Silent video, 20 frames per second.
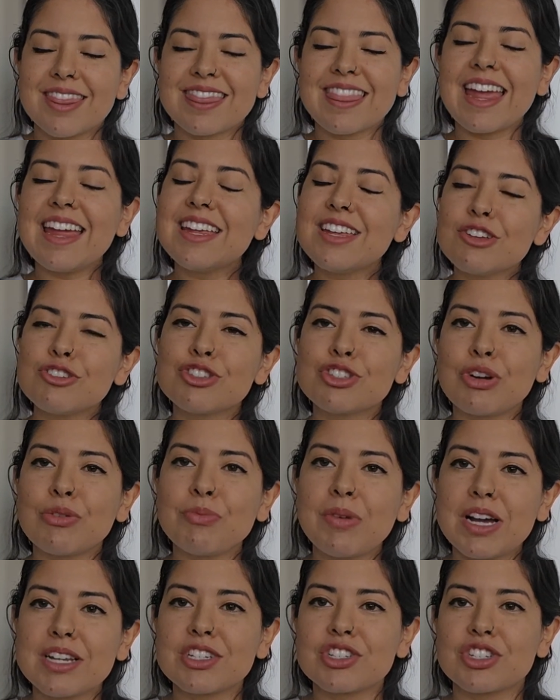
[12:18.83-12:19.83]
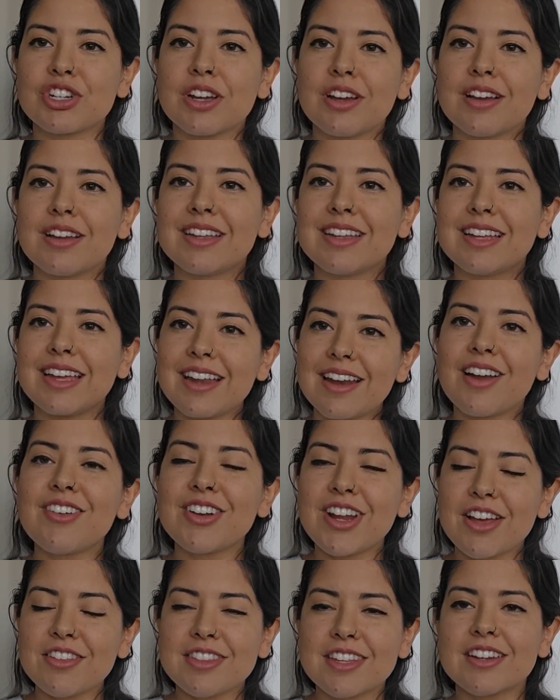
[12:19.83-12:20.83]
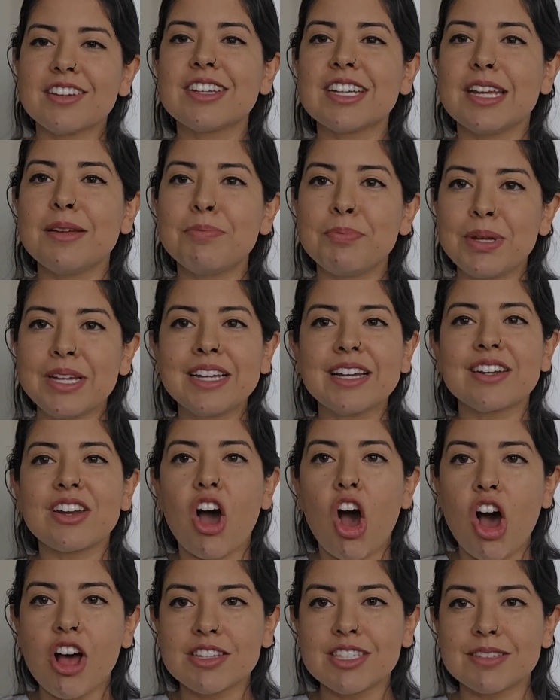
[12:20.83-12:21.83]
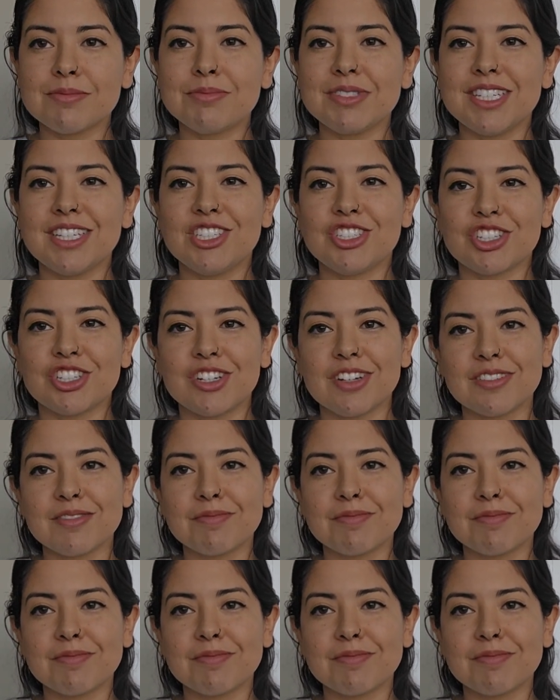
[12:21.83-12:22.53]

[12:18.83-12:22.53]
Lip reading: Thank you so much. Get on out there, keep being an awesome teacher.